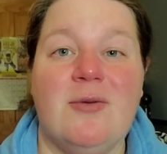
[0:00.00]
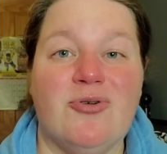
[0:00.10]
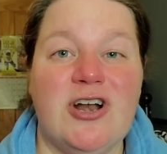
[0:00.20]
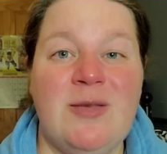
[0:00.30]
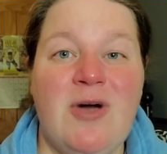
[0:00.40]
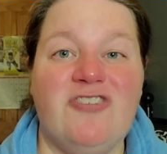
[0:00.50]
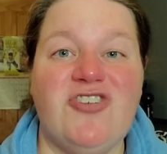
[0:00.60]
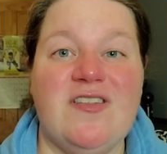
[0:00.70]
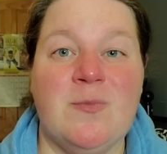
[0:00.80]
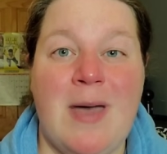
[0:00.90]
Pretty much
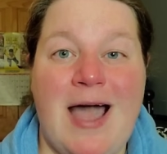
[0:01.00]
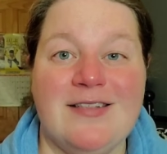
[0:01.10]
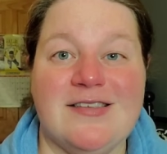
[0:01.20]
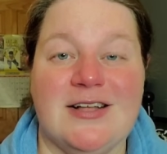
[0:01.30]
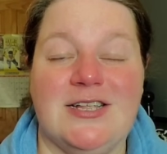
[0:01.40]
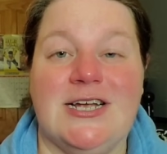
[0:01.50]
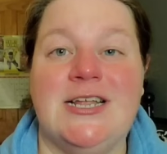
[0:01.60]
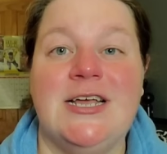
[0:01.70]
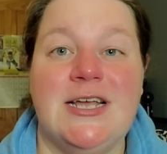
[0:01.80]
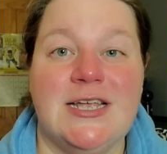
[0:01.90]
it's Matt Dillon
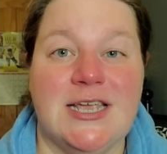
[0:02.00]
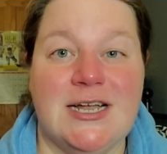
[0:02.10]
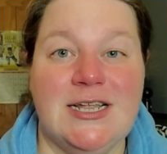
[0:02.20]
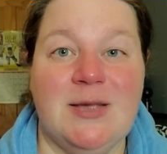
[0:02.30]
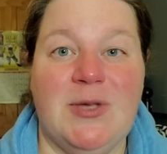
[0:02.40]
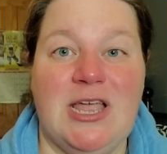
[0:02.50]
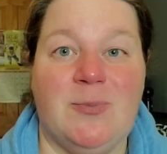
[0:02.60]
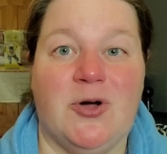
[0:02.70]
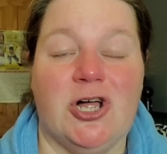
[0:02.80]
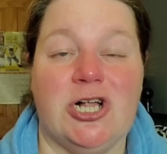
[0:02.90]
killing
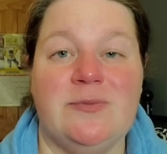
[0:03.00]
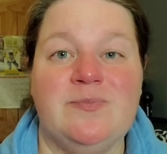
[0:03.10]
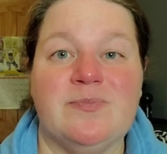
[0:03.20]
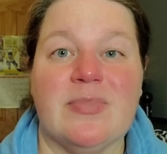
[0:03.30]
people